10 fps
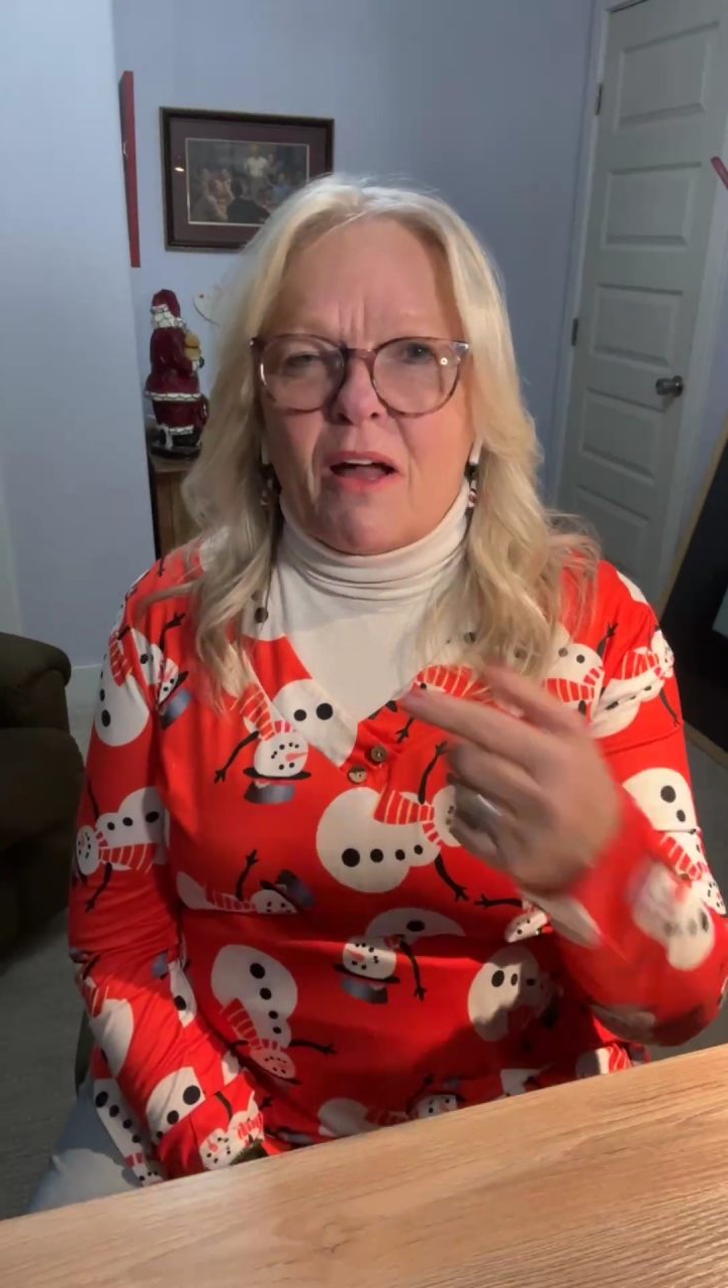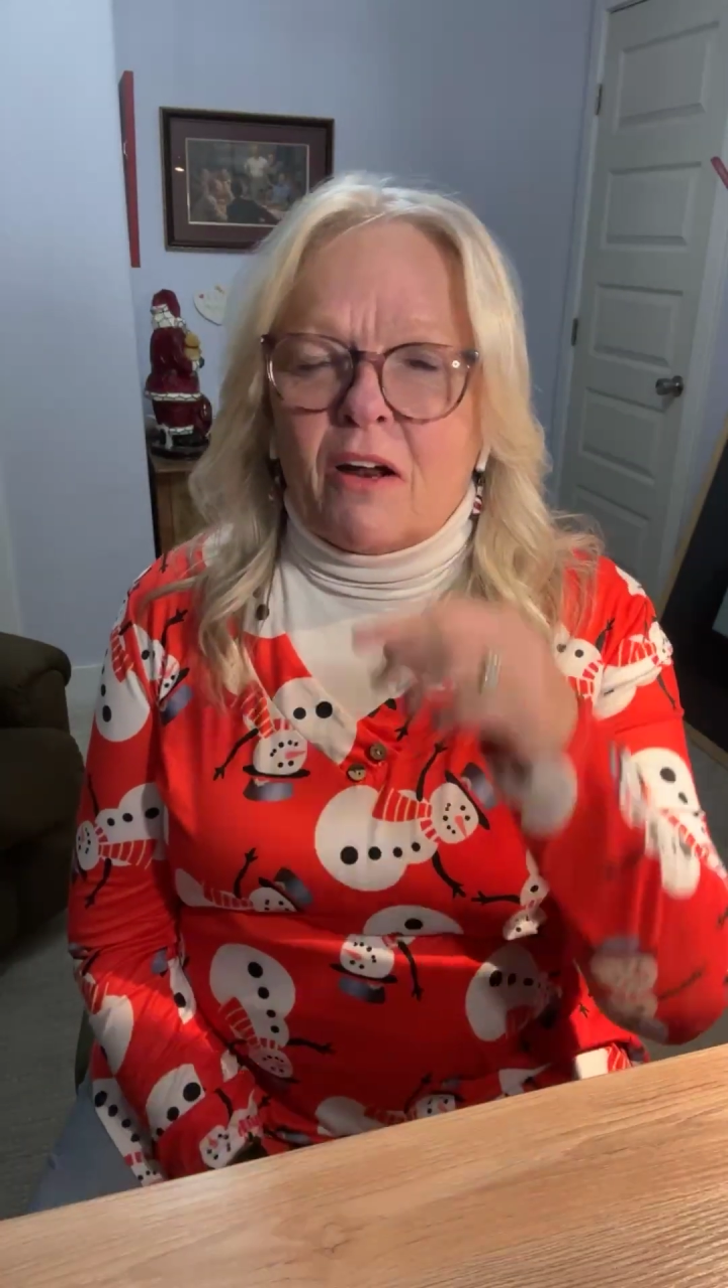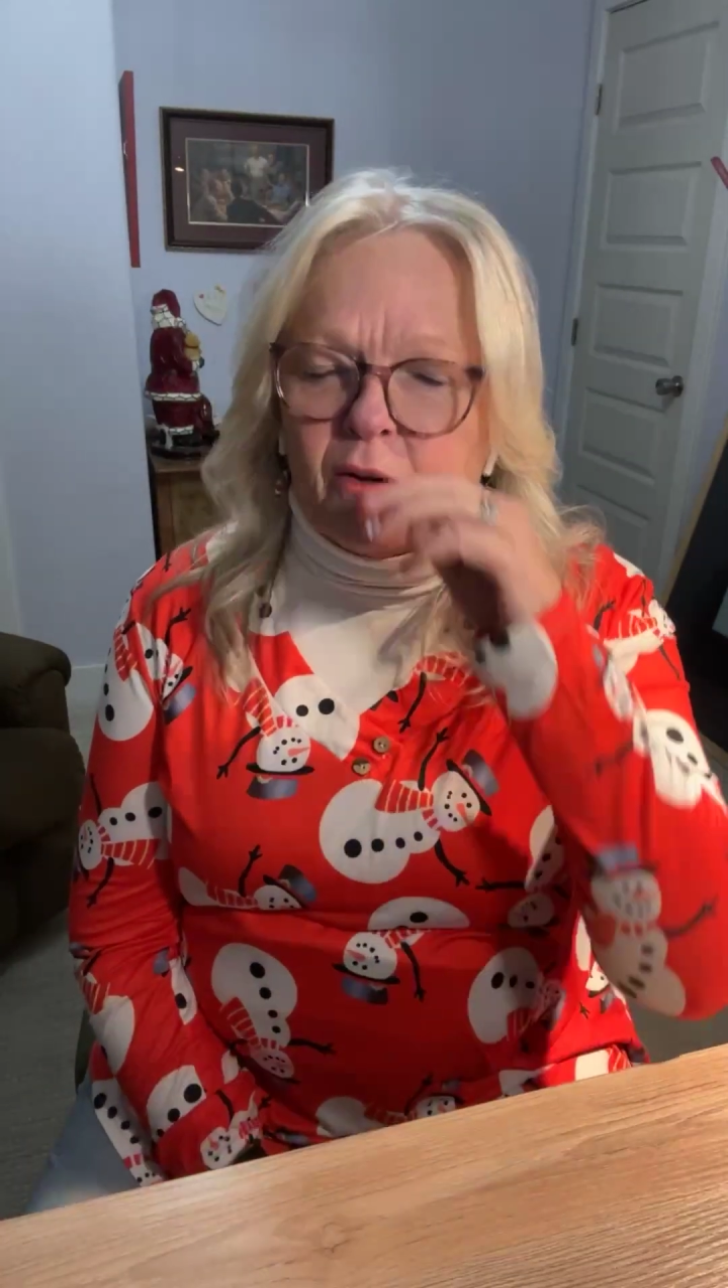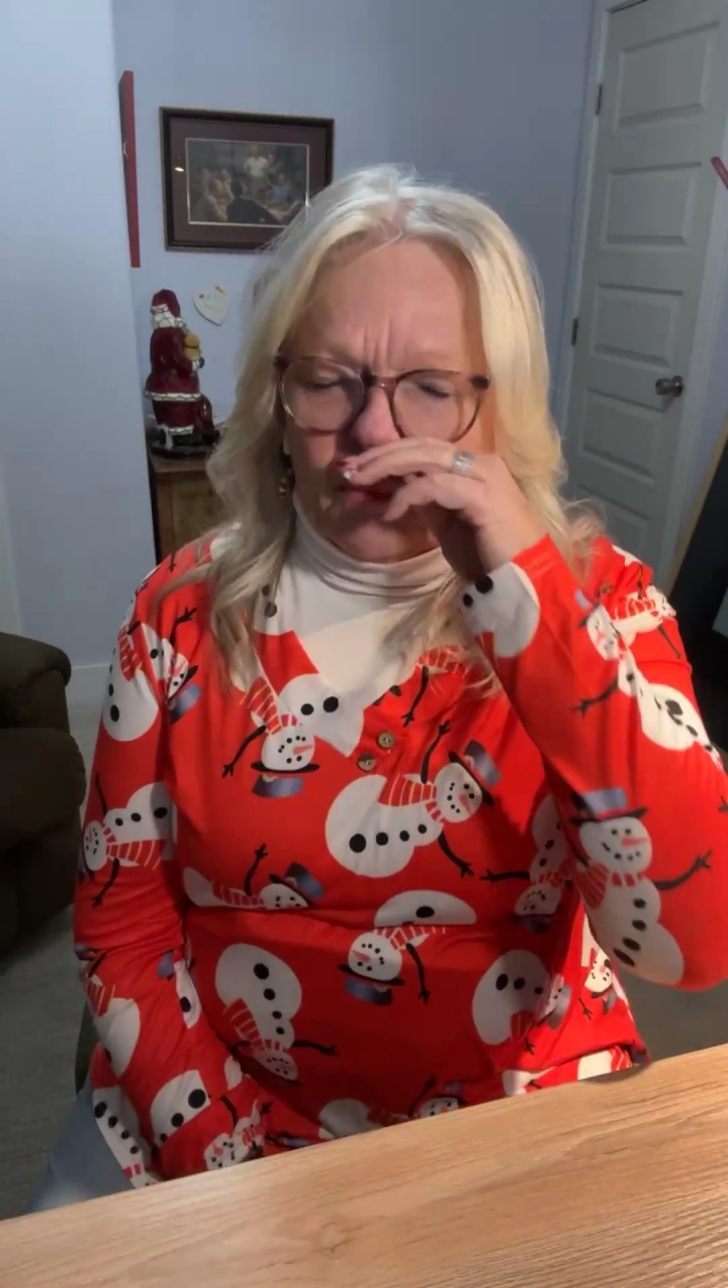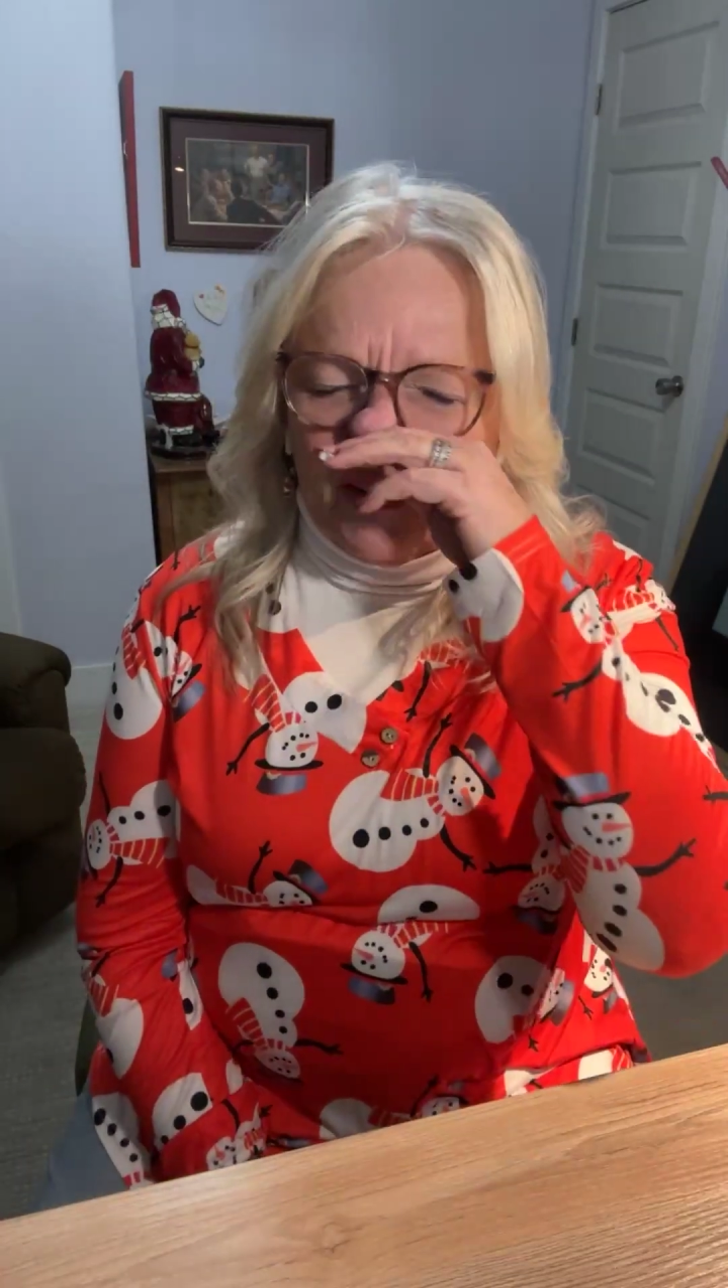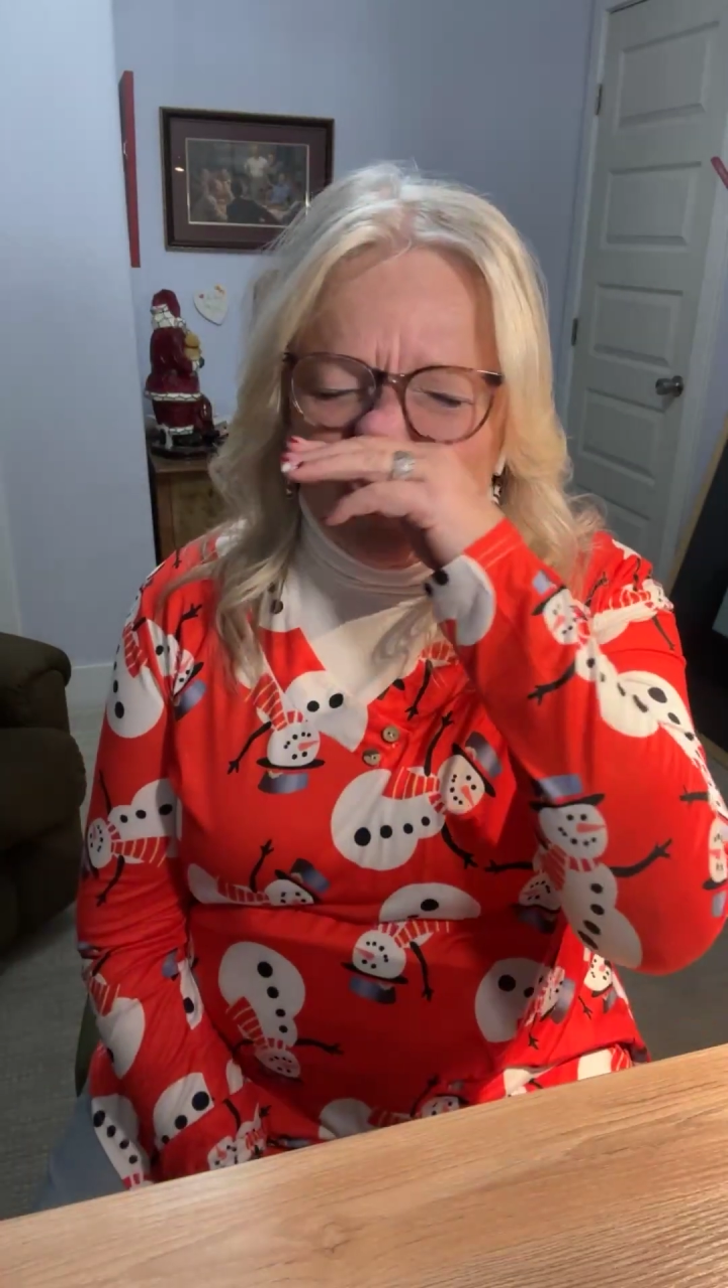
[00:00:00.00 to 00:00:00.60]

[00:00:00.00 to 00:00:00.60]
around and